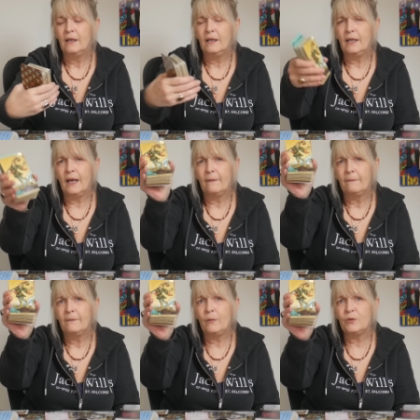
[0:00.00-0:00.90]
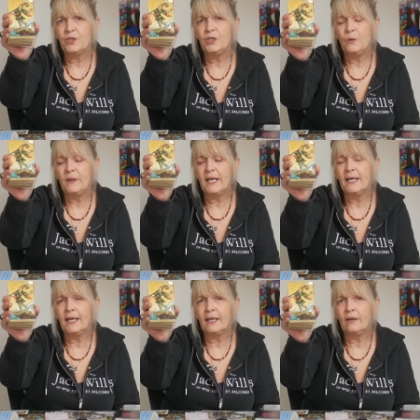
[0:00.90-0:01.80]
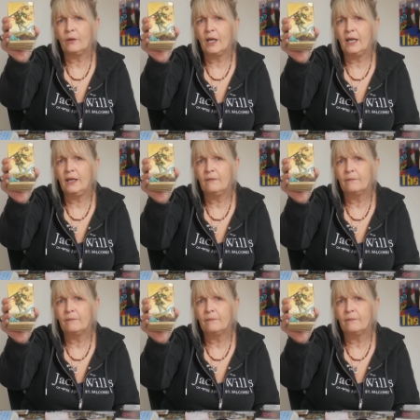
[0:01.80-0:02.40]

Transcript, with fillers: Yeah. They want a new beginning, okay?